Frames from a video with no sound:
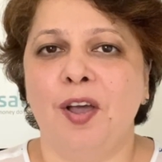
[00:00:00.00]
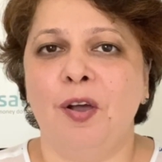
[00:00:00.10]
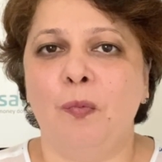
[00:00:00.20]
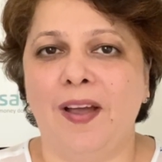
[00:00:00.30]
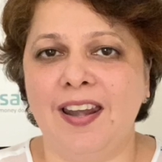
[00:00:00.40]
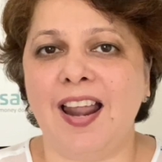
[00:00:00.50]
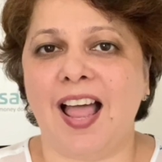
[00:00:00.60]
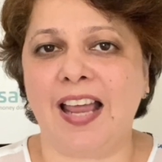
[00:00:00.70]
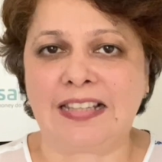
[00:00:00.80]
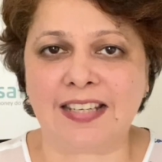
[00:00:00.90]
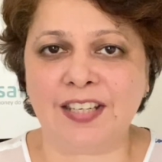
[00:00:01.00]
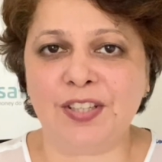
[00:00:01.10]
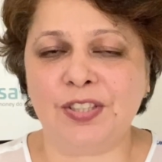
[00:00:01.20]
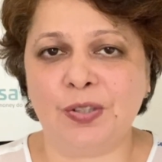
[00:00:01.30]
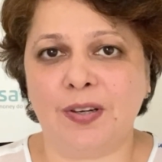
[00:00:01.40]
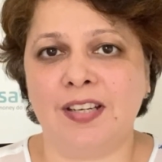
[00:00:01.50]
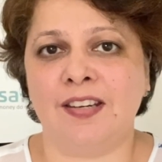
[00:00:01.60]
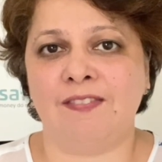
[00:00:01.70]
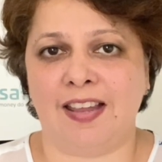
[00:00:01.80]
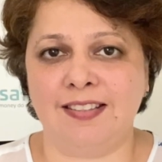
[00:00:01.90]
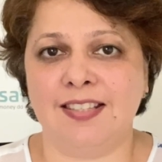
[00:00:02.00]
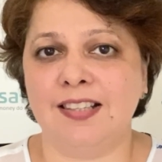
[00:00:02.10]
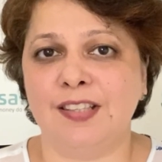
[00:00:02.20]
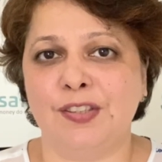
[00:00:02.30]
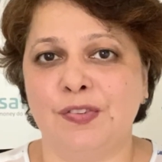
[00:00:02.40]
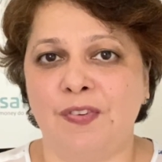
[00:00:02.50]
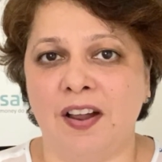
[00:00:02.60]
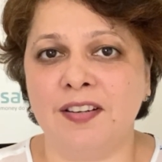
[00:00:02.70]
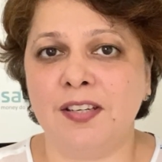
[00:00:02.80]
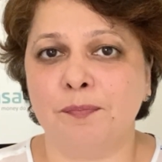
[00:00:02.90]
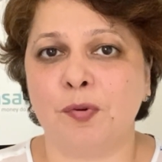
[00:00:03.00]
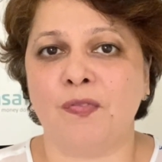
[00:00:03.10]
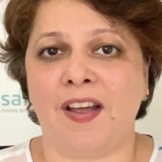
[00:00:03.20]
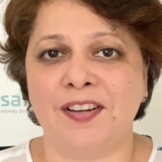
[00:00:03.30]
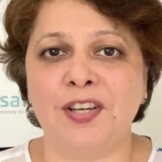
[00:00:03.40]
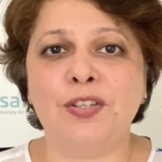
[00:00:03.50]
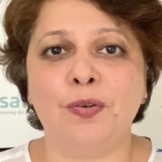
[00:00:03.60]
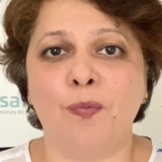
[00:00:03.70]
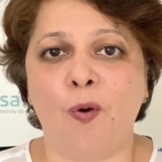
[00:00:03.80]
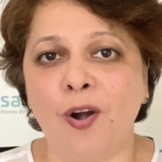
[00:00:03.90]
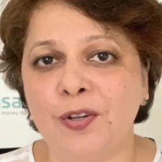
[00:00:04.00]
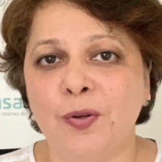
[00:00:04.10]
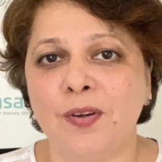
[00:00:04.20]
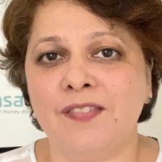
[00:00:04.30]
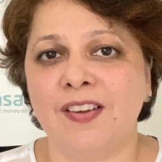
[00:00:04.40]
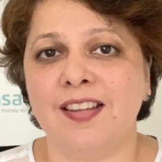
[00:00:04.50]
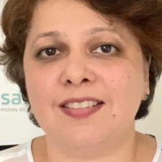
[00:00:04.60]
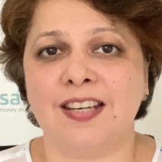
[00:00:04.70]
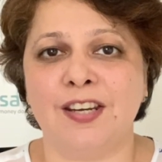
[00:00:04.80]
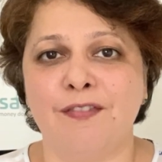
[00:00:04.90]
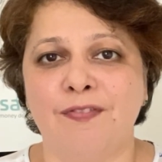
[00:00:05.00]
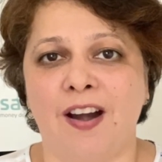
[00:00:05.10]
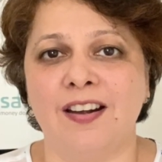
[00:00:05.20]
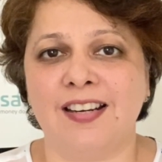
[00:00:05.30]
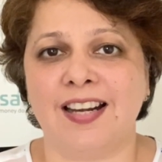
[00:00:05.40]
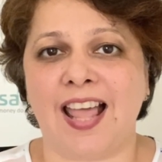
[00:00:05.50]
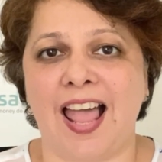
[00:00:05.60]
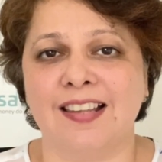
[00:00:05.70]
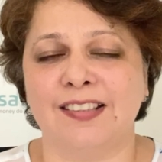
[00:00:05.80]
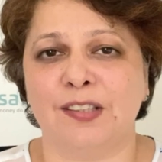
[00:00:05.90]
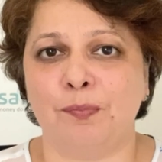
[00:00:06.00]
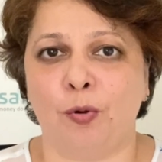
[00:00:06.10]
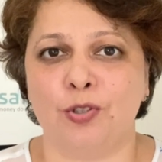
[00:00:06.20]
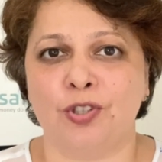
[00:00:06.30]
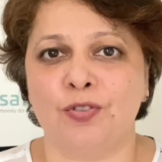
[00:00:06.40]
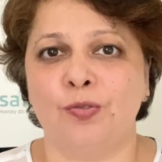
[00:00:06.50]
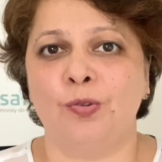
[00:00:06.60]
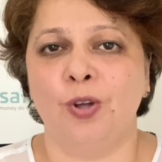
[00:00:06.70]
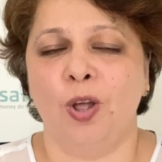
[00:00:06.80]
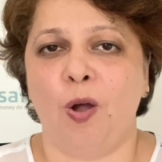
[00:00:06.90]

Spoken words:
well, I think you can invest in this fund provided you want to invest in a fund that has exposure to